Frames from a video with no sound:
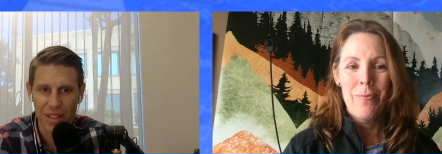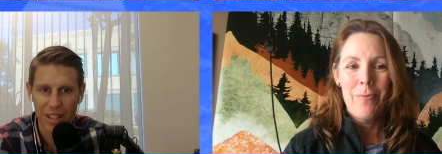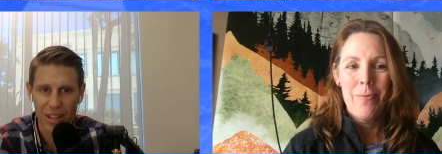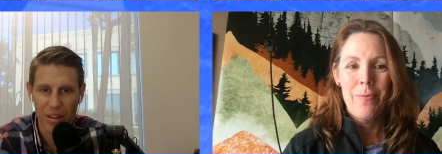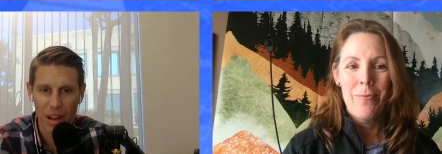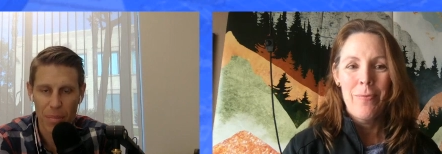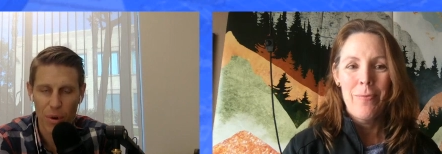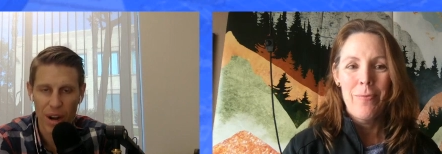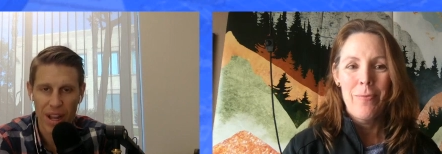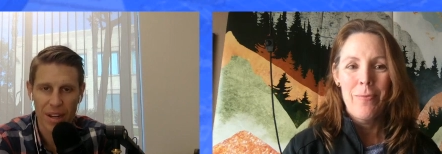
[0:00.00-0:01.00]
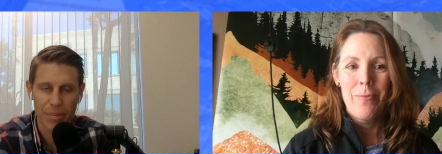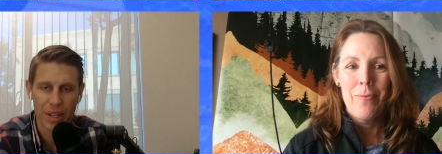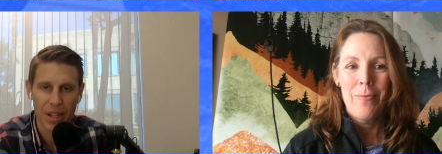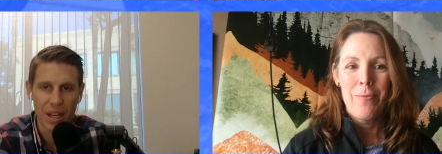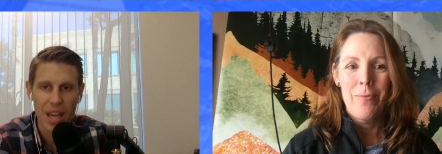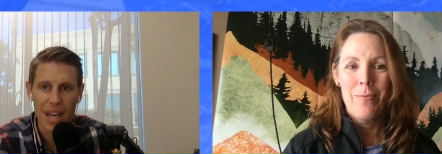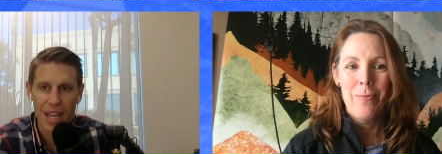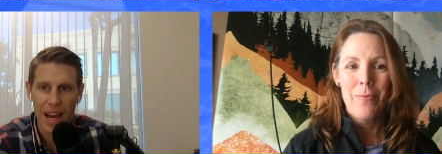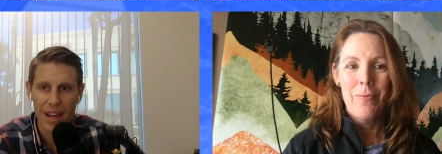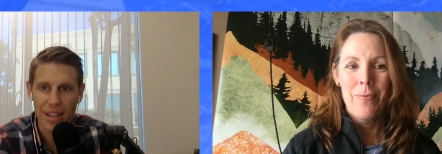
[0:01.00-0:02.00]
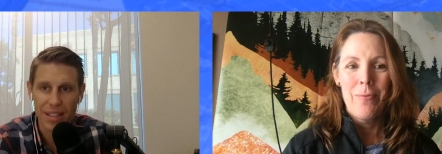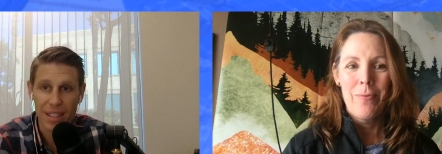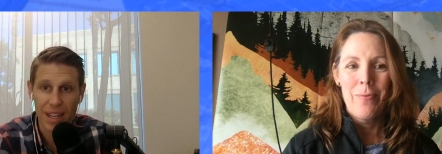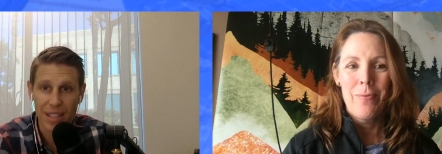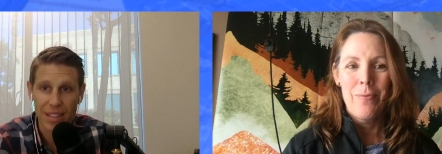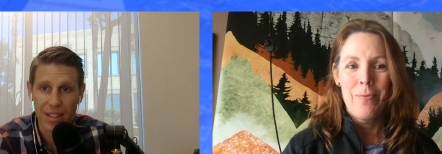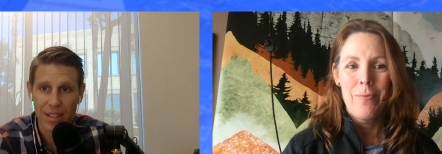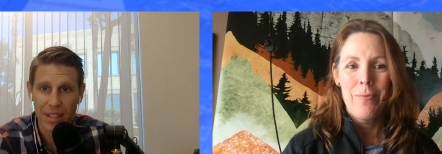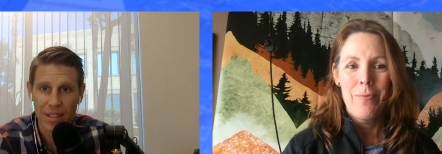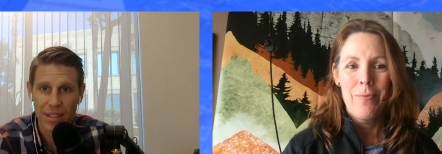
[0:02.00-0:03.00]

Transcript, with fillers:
Speaker 1: you know that brand. But yeah, it's a nice area.